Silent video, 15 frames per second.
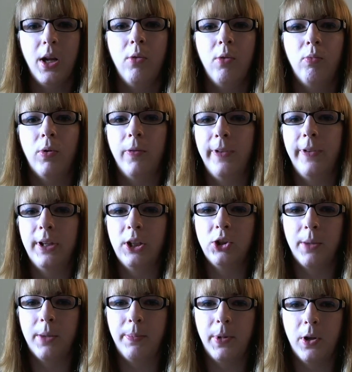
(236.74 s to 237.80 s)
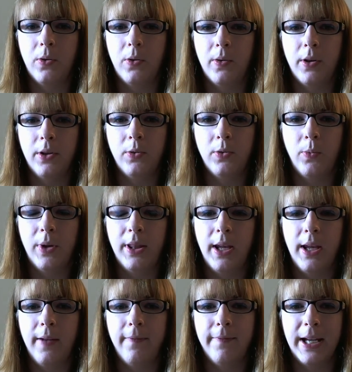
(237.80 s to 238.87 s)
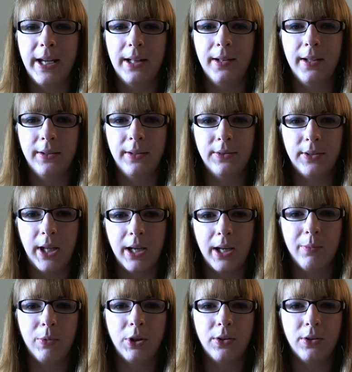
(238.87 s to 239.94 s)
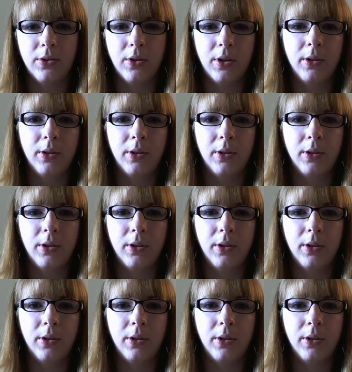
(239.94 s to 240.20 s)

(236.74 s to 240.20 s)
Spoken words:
We'll finish up the course with a final exam, which is going